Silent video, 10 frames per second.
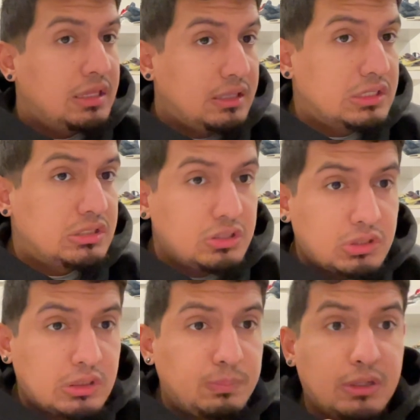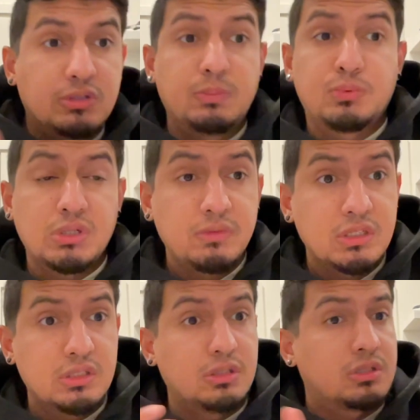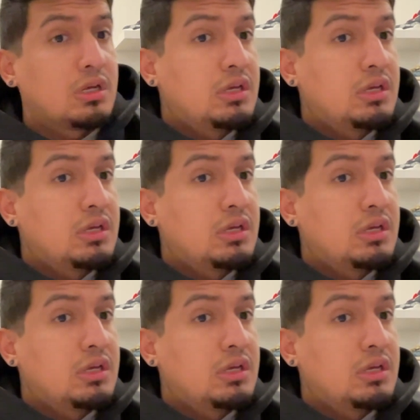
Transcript: this year compared to previous years.